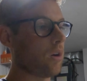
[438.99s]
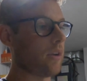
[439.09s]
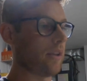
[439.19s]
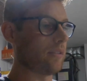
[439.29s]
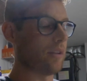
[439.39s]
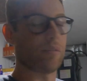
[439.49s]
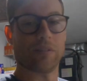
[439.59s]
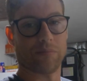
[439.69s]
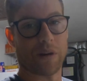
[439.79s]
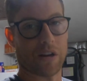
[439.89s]
and I said it
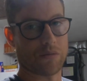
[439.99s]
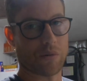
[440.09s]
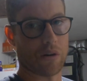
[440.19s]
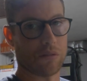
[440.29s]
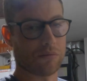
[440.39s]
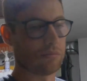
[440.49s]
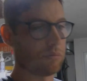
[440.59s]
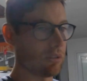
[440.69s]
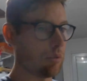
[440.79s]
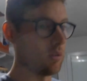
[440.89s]
might as well,
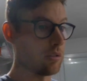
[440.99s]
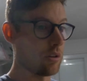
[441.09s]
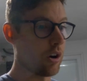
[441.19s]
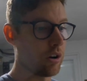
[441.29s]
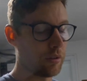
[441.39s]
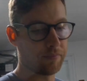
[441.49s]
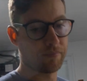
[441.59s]
it doesn't hurt.